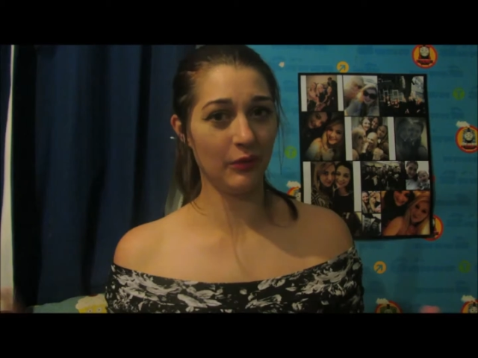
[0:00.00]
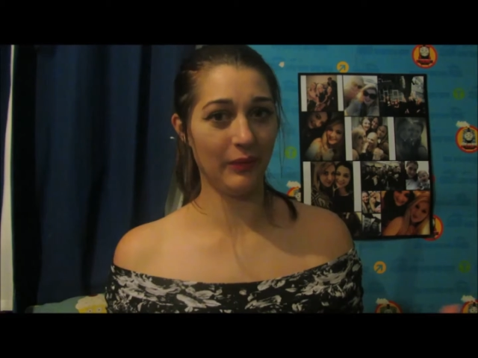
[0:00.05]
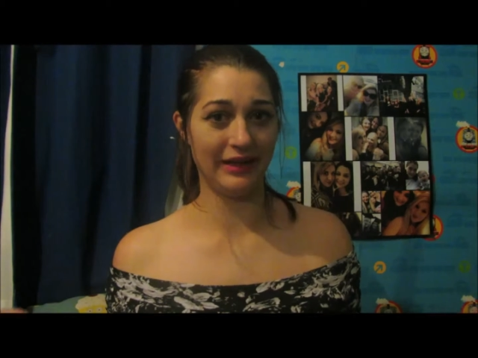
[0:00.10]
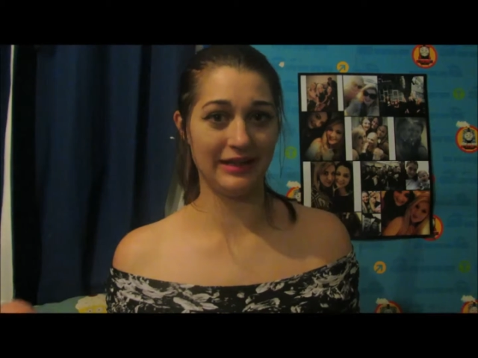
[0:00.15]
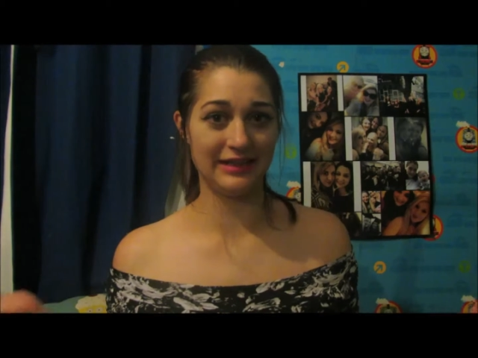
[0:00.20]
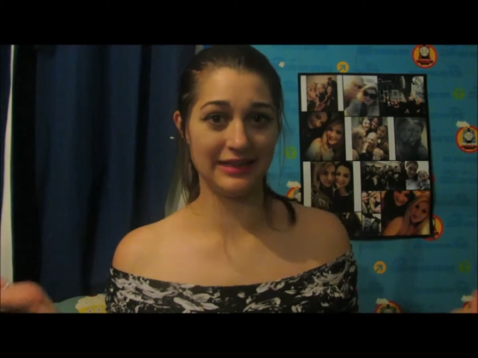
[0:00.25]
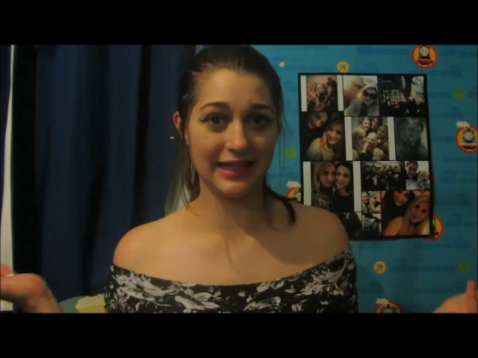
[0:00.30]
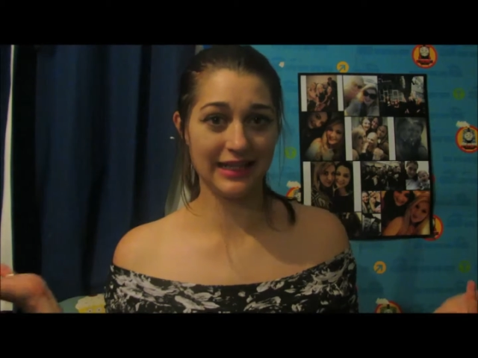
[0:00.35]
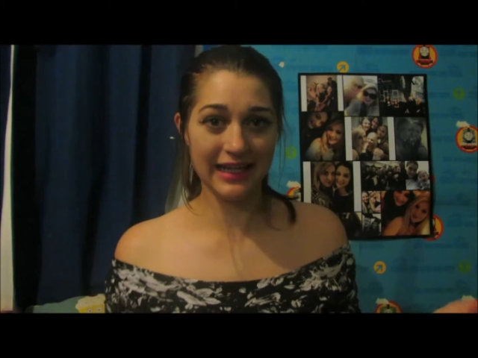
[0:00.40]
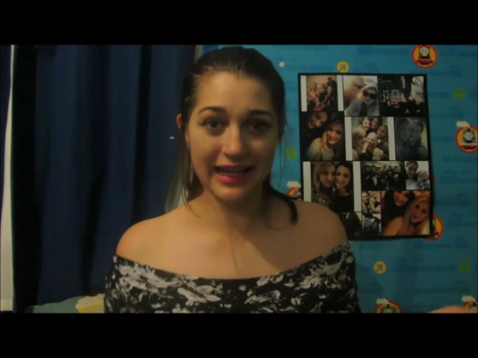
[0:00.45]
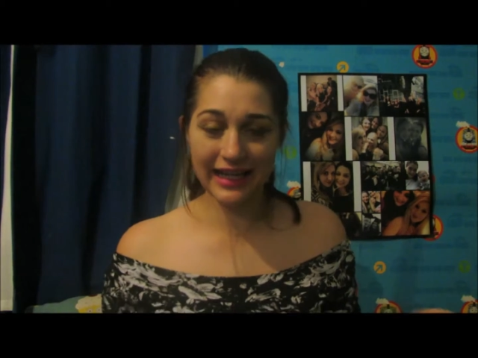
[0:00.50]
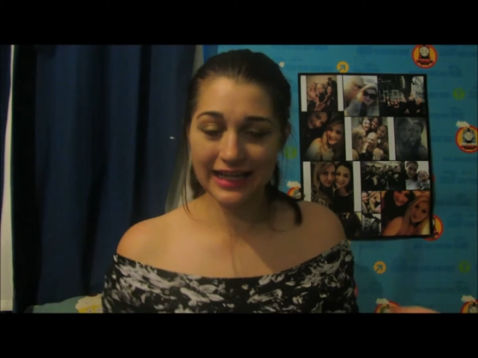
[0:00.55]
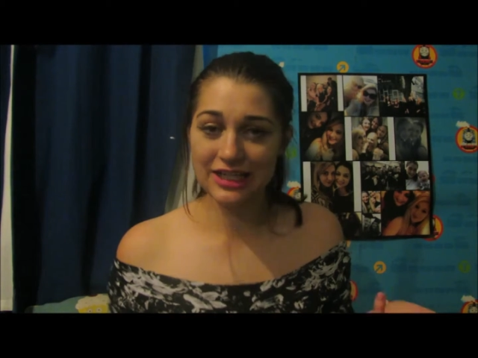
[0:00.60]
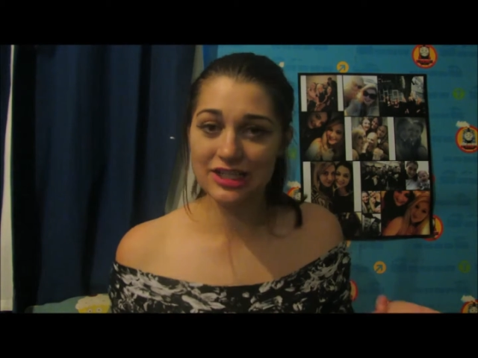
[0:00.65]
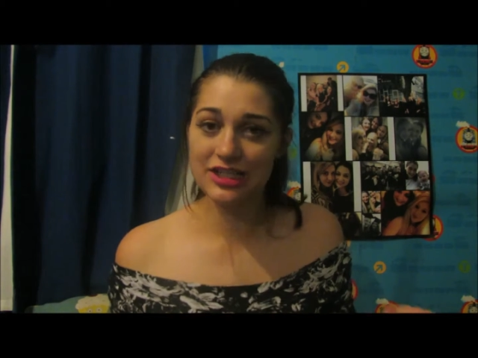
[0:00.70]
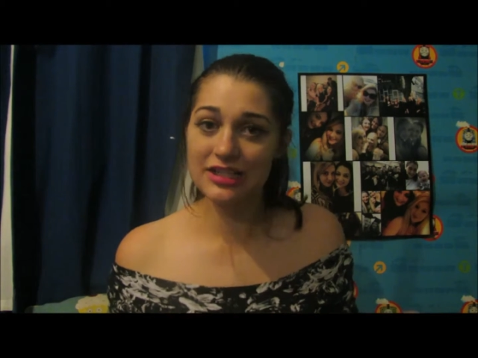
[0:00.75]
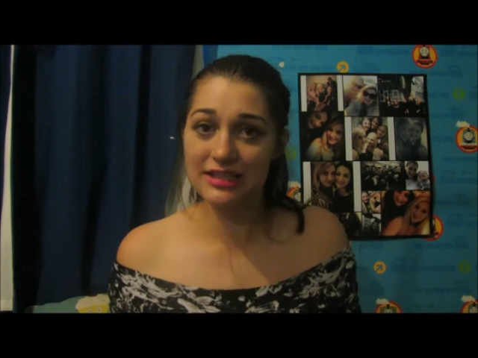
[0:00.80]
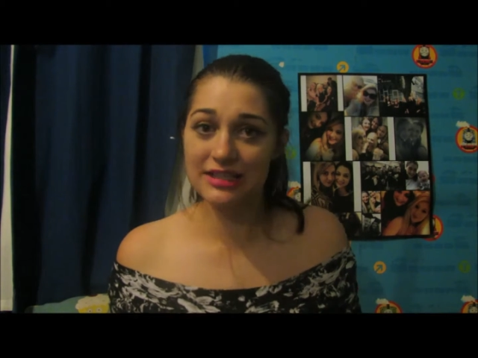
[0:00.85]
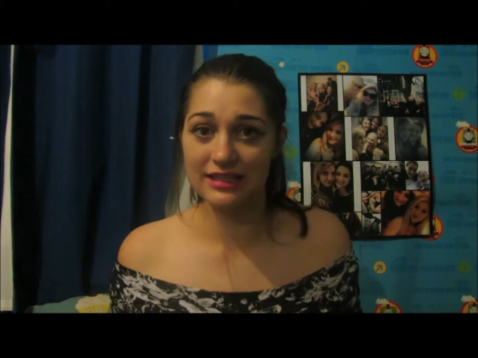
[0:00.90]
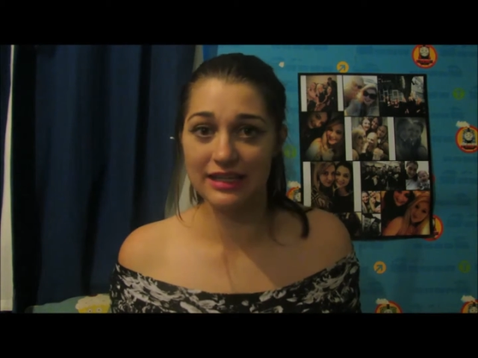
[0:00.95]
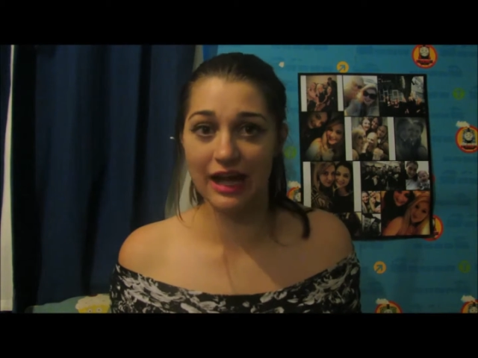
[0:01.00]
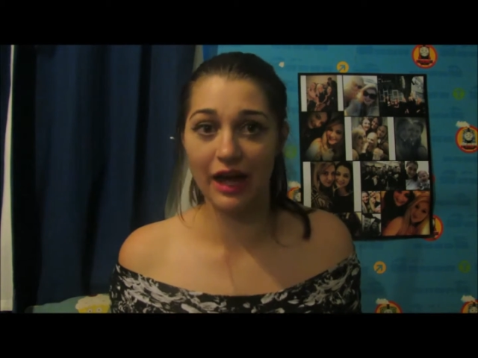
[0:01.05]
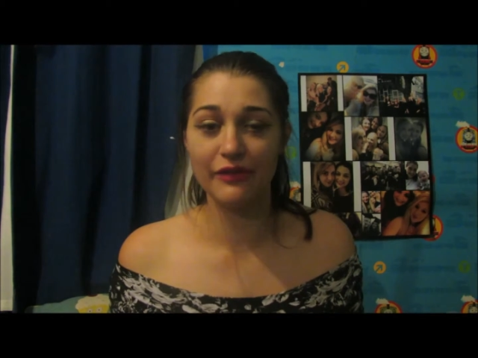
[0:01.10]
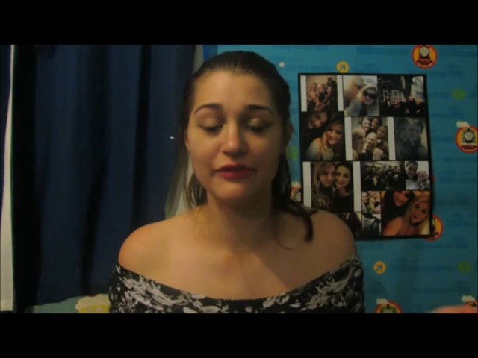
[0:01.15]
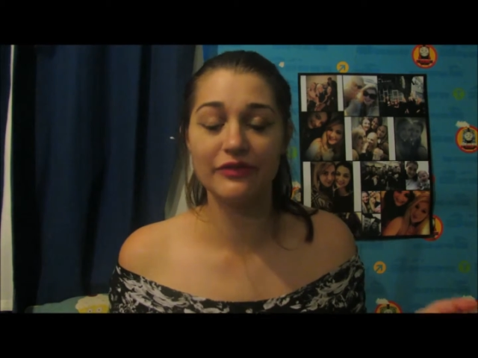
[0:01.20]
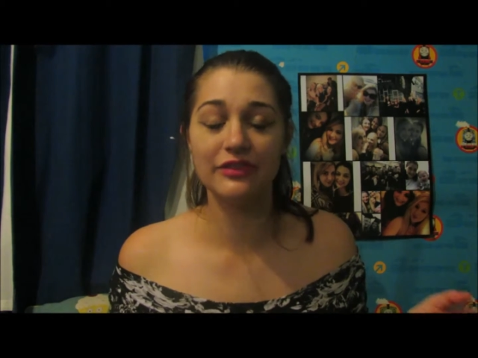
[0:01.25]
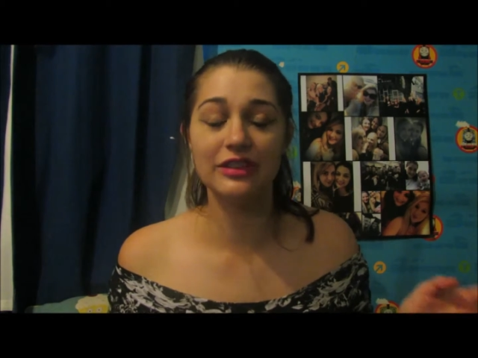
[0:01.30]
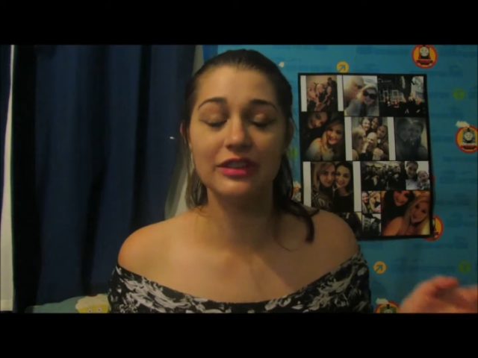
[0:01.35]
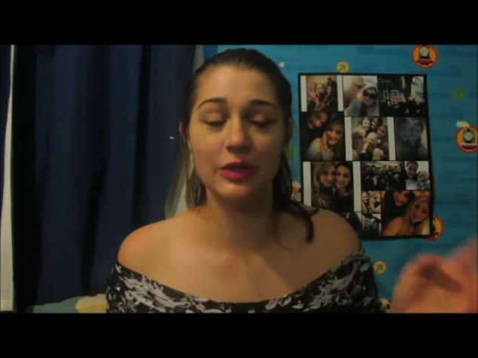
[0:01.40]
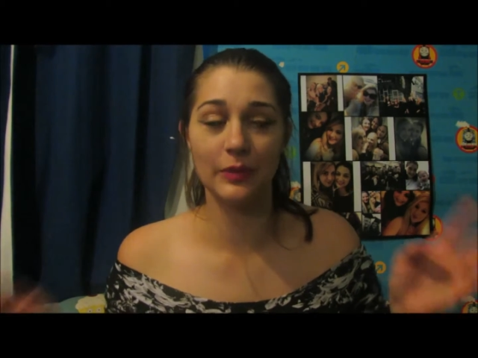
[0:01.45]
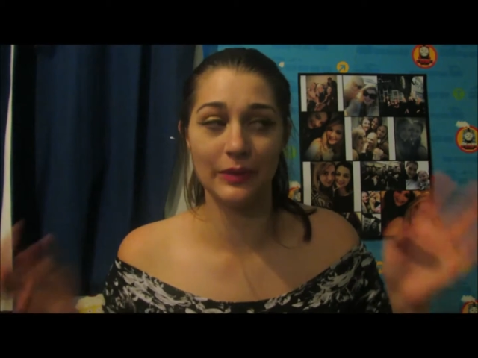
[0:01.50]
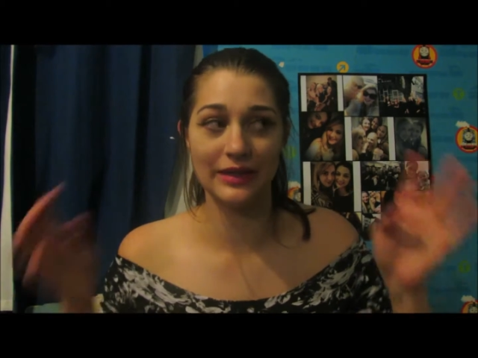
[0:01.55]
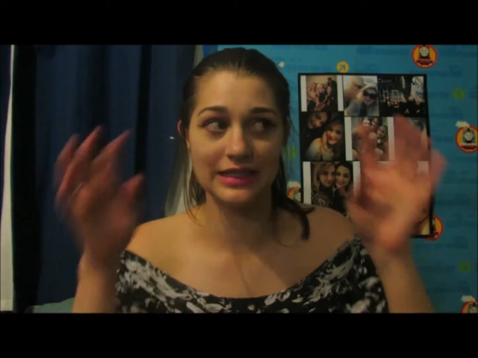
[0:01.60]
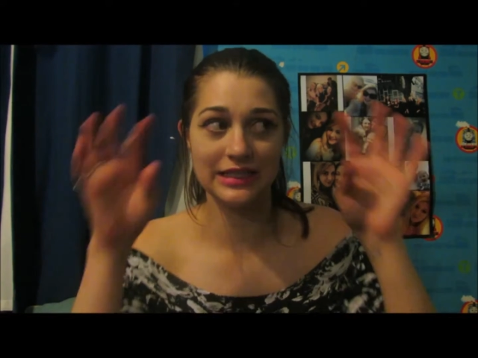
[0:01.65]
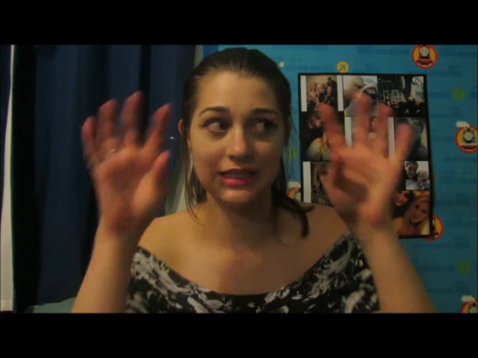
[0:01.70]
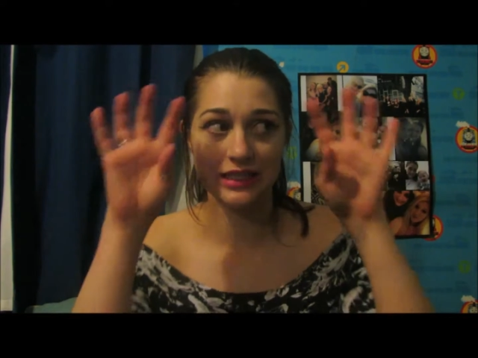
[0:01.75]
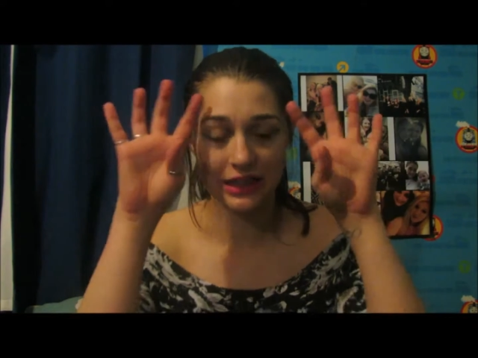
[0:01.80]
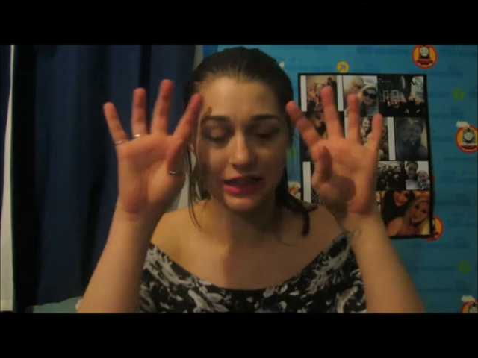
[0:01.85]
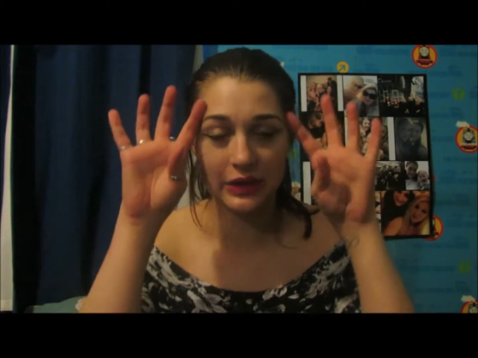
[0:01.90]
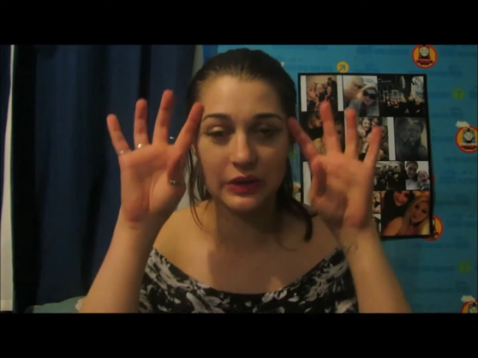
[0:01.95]
the winter collection stuff and your
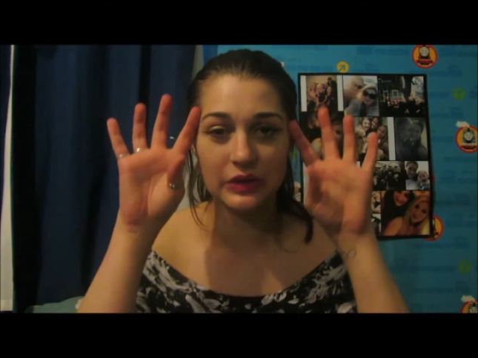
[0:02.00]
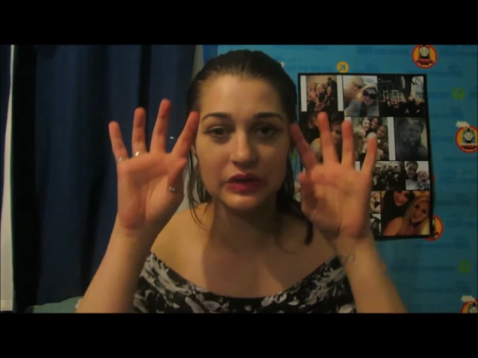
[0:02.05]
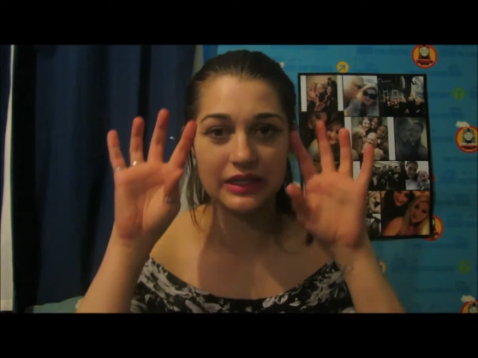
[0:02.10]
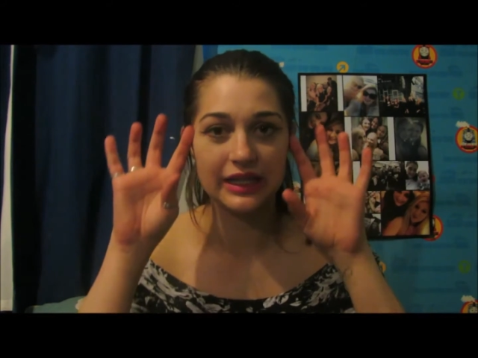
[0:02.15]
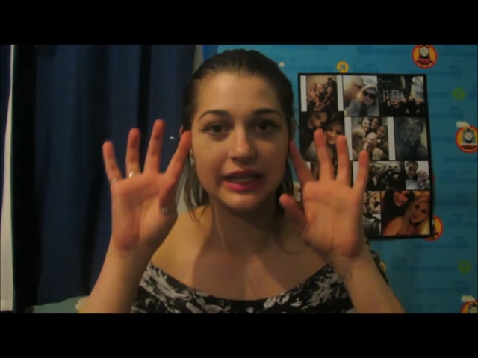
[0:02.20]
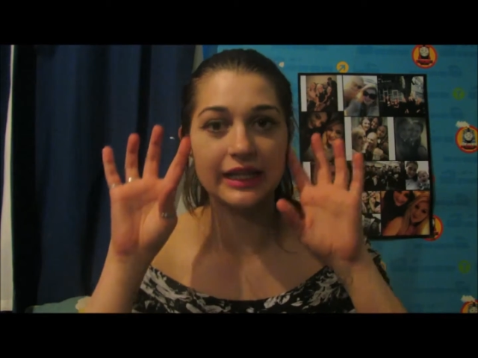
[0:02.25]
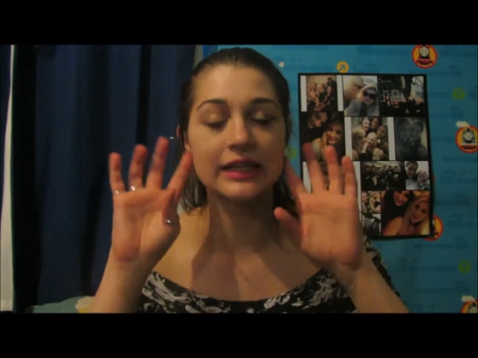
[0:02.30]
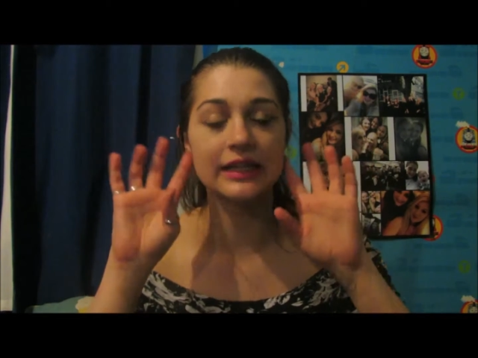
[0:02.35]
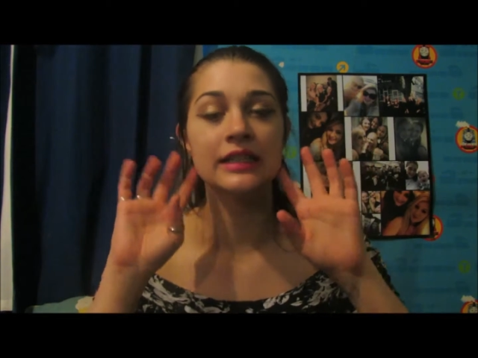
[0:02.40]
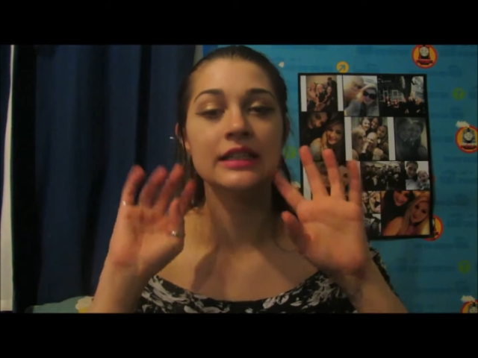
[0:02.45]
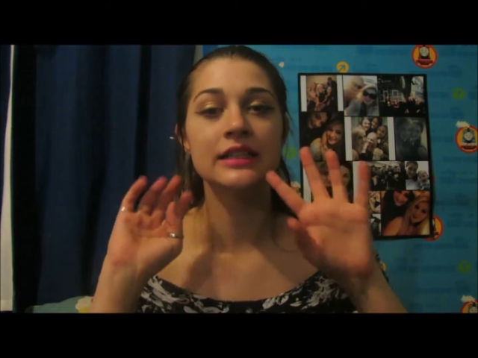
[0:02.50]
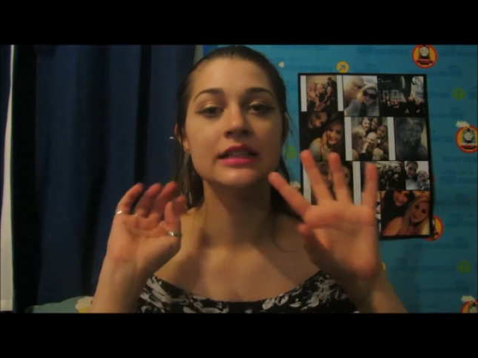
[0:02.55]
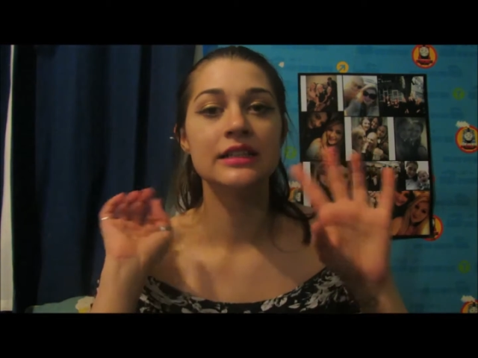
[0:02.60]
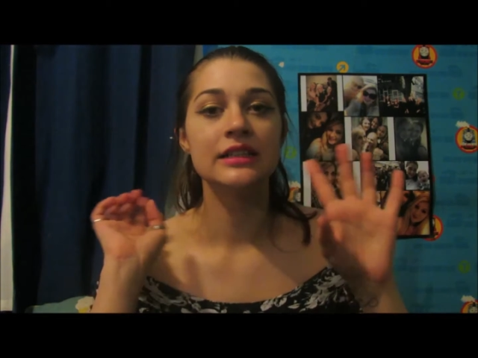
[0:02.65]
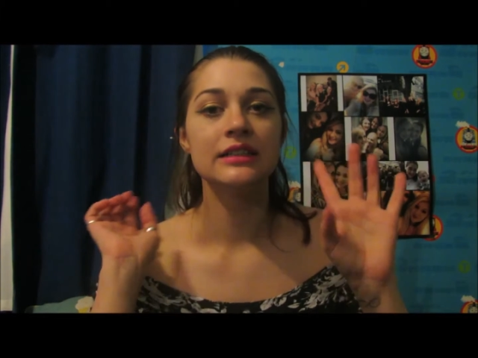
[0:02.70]
winter clothing.